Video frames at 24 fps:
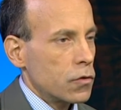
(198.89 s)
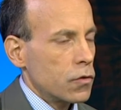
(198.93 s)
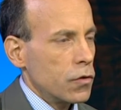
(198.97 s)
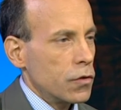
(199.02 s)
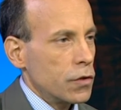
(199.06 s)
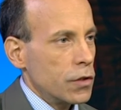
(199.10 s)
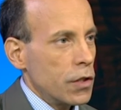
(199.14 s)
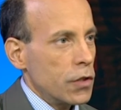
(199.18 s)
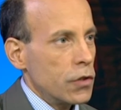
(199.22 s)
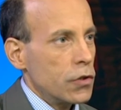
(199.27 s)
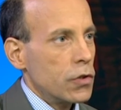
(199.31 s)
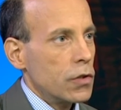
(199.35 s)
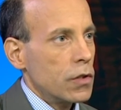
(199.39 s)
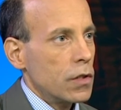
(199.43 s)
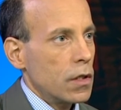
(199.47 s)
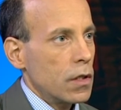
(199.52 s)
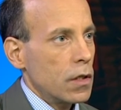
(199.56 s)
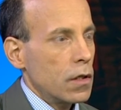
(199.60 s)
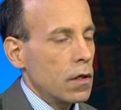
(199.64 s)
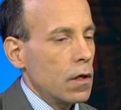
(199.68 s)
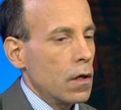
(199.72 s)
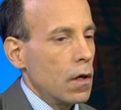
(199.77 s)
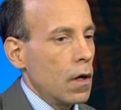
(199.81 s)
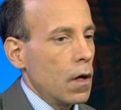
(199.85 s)

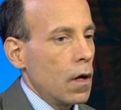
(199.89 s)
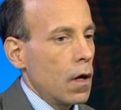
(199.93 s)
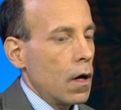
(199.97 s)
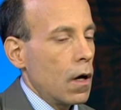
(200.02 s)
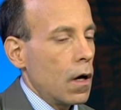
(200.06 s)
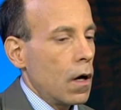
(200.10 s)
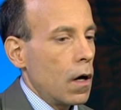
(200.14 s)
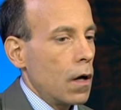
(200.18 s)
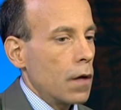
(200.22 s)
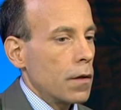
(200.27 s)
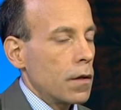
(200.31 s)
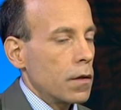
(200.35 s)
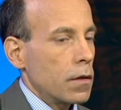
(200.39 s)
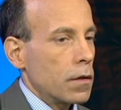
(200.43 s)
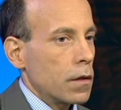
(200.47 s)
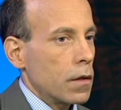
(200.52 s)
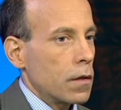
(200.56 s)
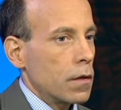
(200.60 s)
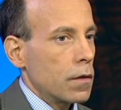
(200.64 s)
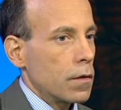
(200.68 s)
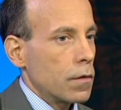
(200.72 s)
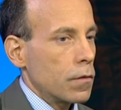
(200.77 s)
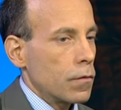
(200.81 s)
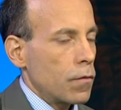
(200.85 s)
Traditionally, uh, the,
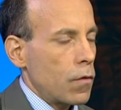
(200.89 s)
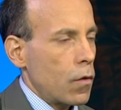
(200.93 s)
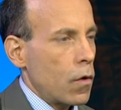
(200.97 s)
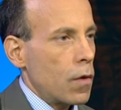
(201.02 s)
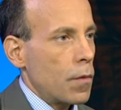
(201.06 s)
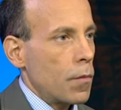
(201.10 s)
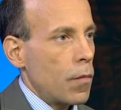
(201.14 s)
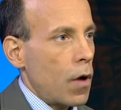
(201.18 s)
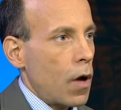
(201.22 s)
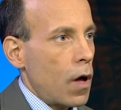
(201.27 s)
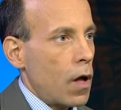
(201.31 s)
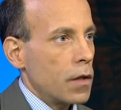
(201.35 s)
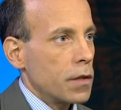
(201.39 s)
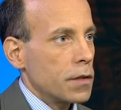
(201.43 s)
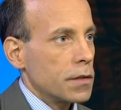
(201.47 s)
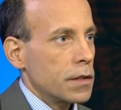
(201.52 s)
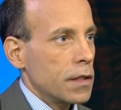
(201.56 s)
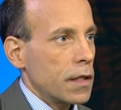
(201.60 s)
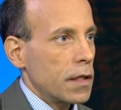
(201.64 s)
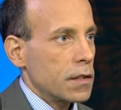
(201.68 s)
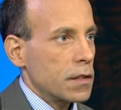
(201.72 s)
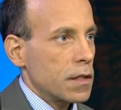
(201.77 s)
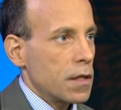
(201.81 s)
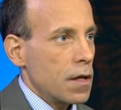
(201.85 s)
foreign
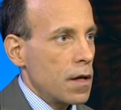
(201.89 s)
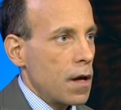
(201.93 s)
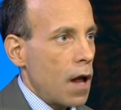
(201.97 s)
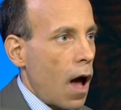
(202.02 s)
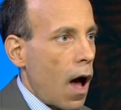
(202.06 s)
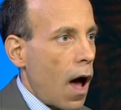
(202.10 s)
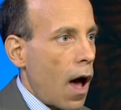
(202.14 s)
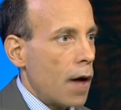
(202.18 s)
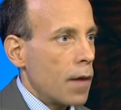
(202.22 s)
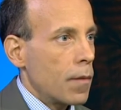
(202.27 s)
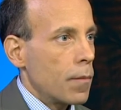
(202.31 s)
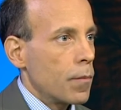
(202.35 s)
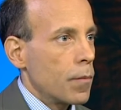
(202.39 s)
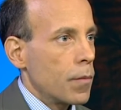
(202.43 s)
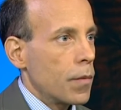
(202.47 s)
policy has not